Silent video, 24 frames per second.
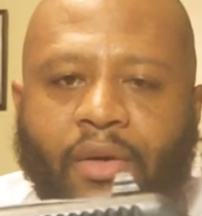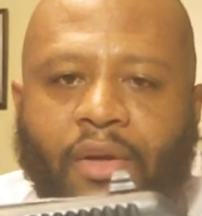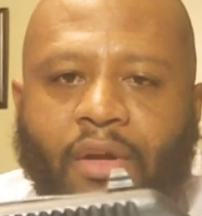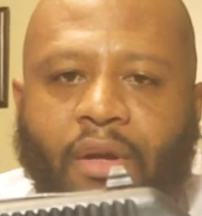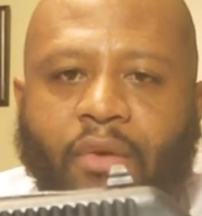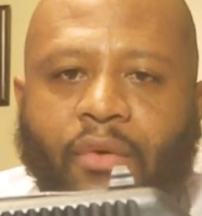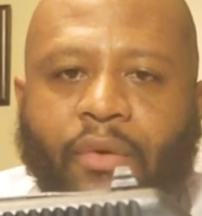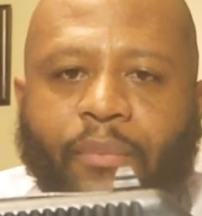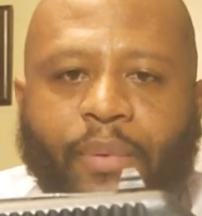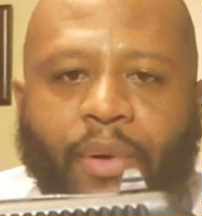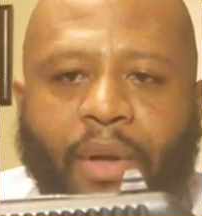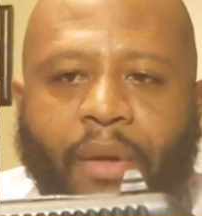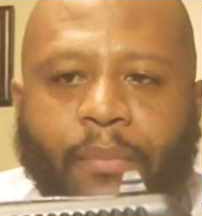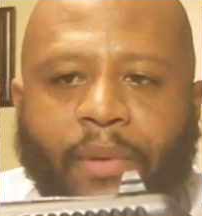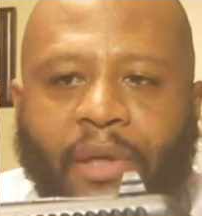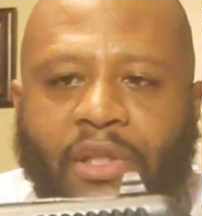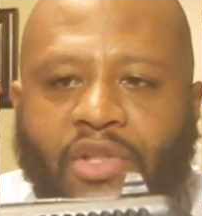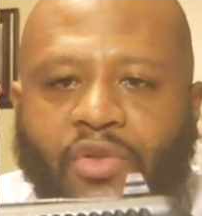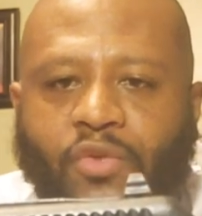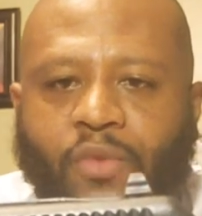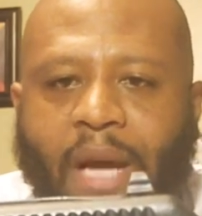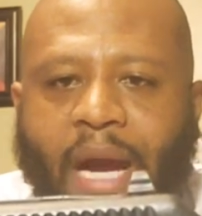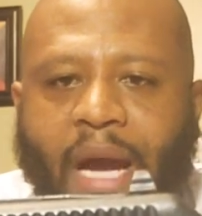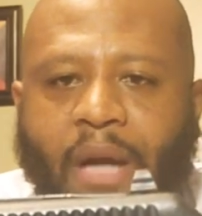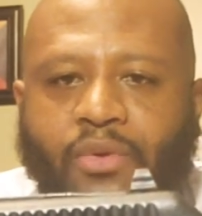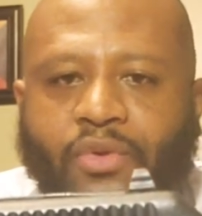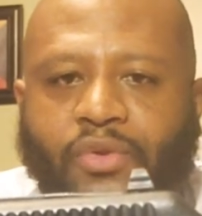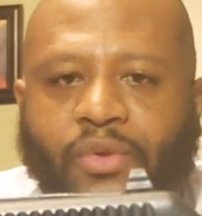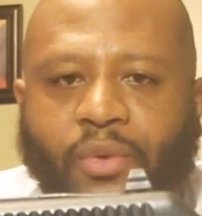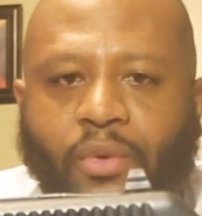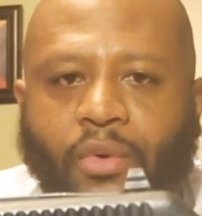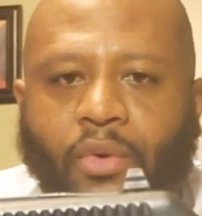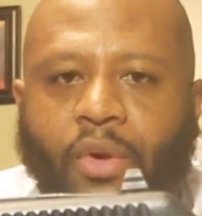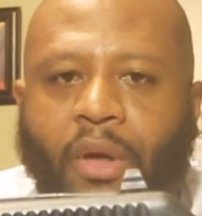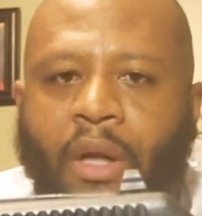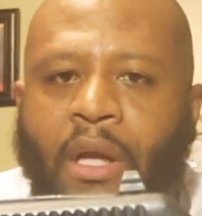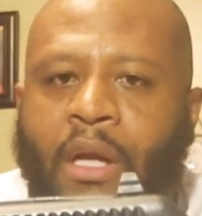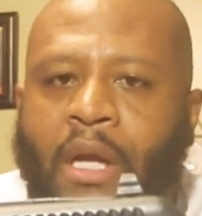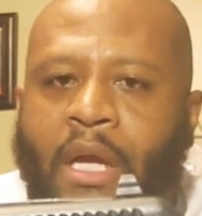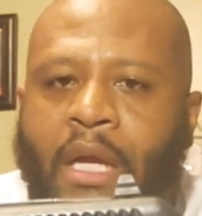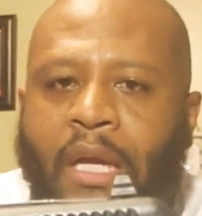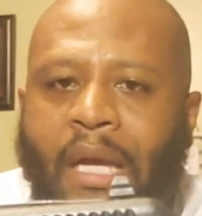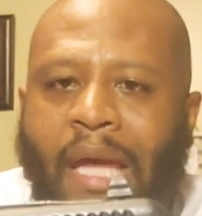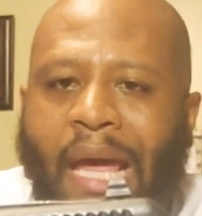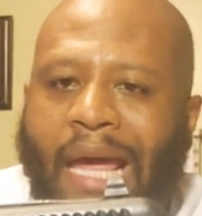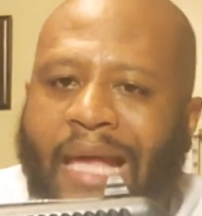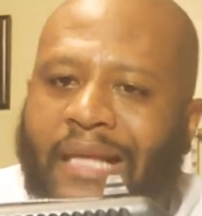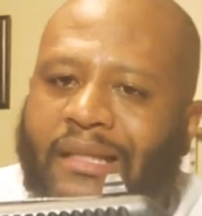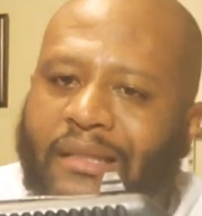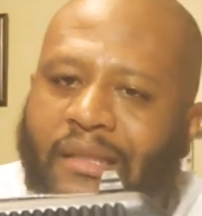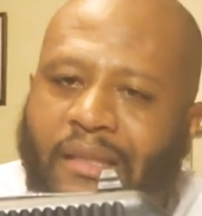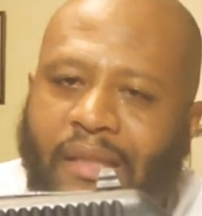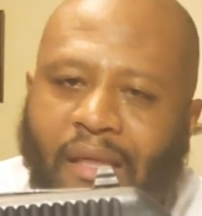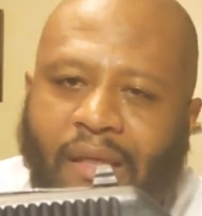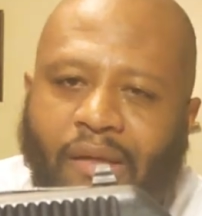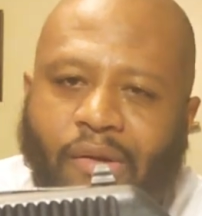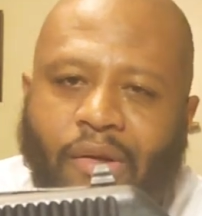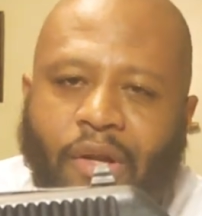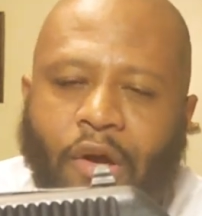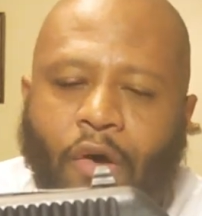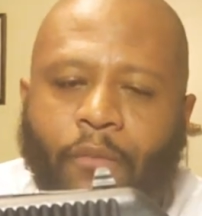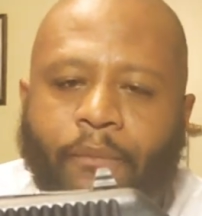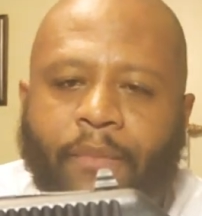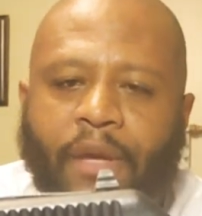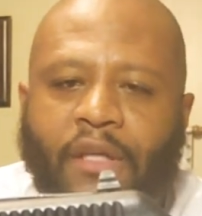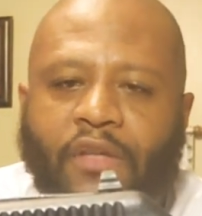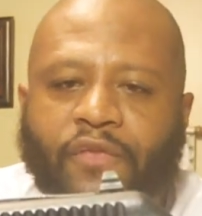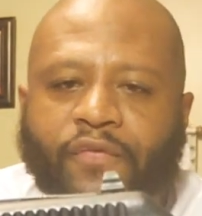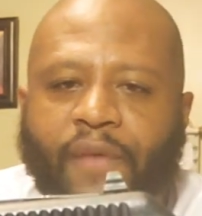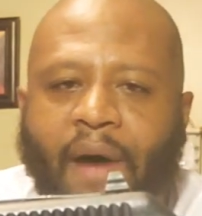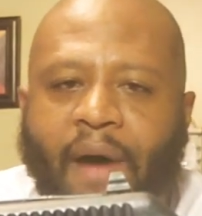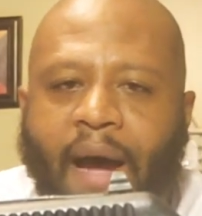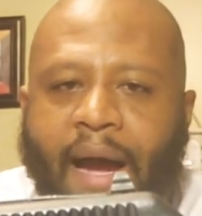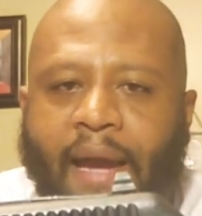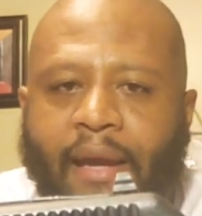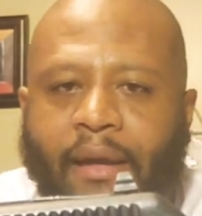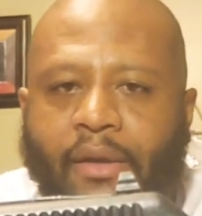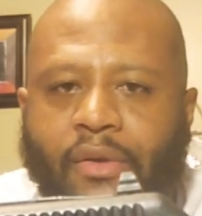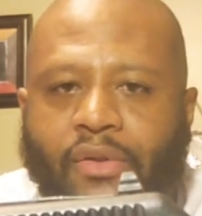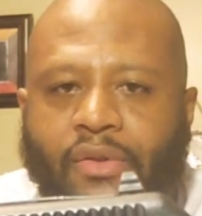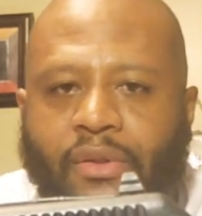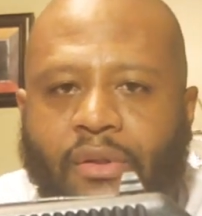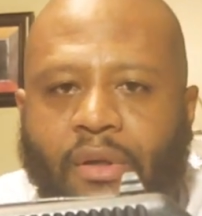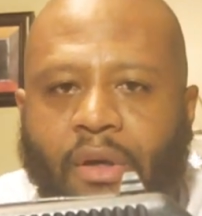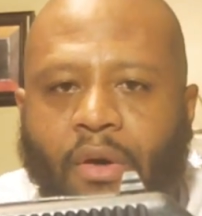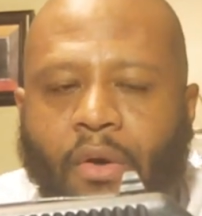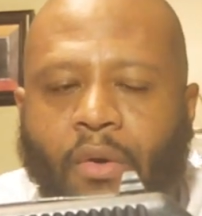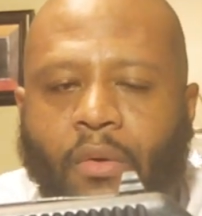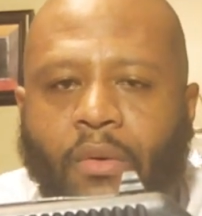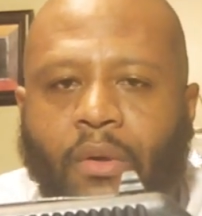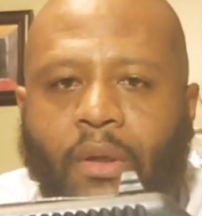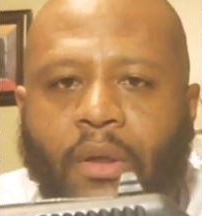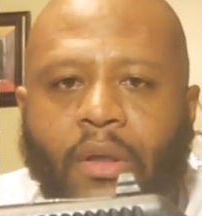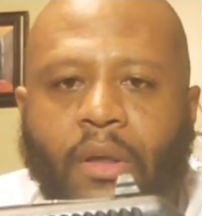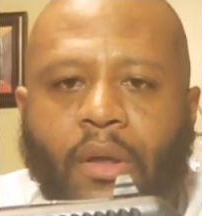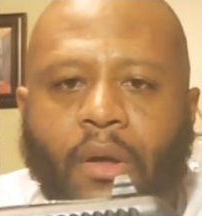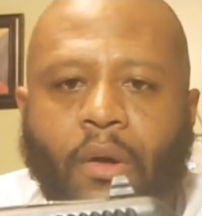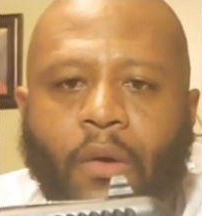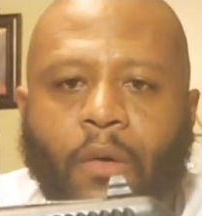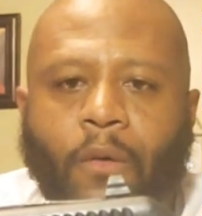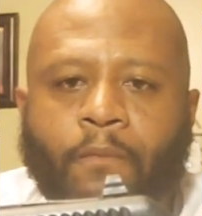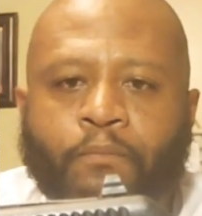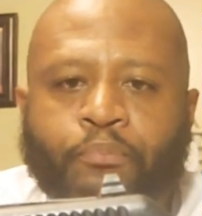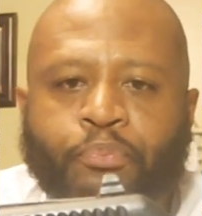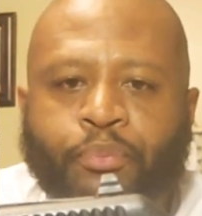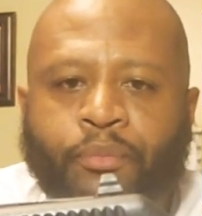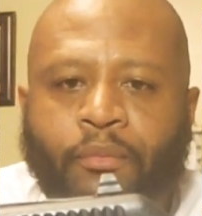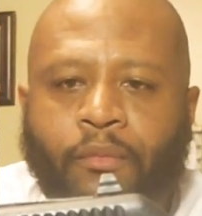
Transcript: You know, we put a bunch of rounds through it and still no misfires, no, you know,